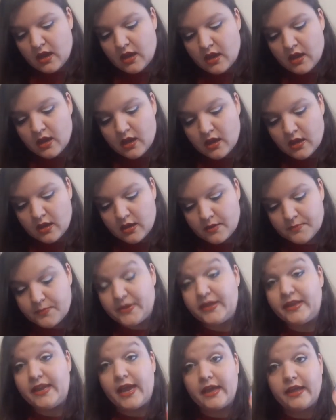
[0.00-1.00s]

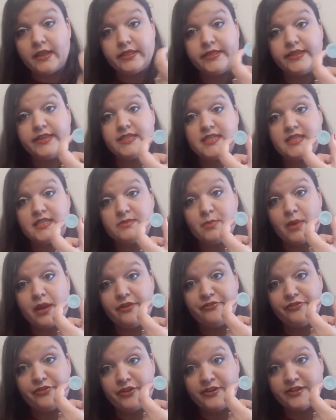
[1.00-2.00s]
but yeah, this is my
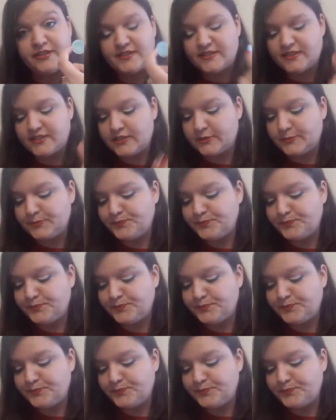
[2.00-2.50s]
first